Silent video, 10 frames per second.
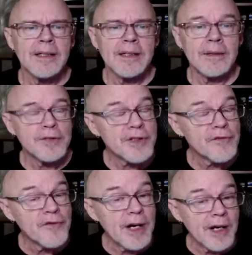it was a
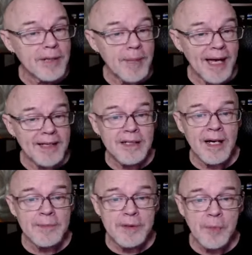very bad
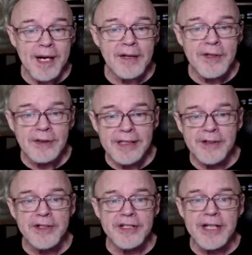time to break their
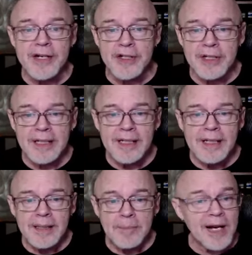leader's attention.
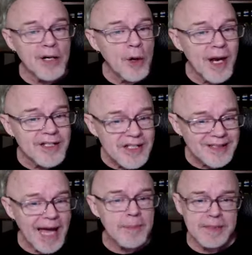Makho had
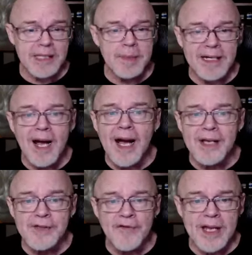slapped
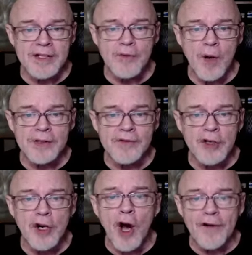Ibikaya's face once for
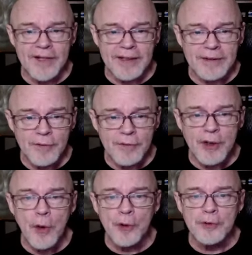coughing when
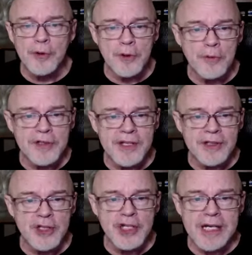Cold Root was
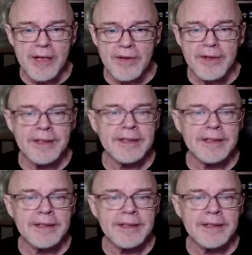unsheathed.